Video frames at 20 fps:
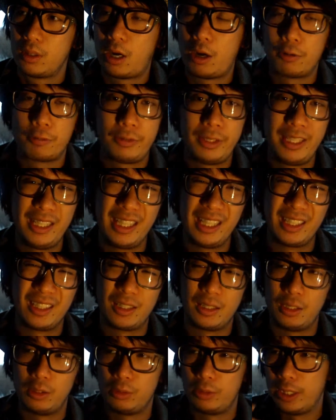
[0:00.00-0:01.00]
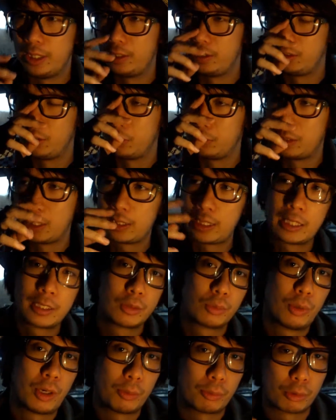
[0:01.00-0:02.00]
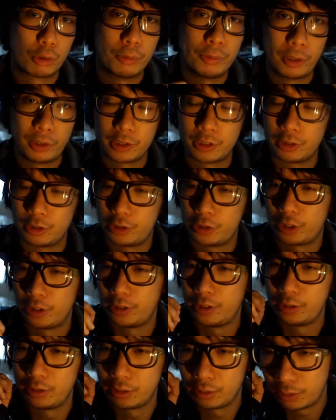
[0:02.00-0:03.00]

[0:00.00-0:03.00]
our feeling, in a way. That is what brought me onto this journey,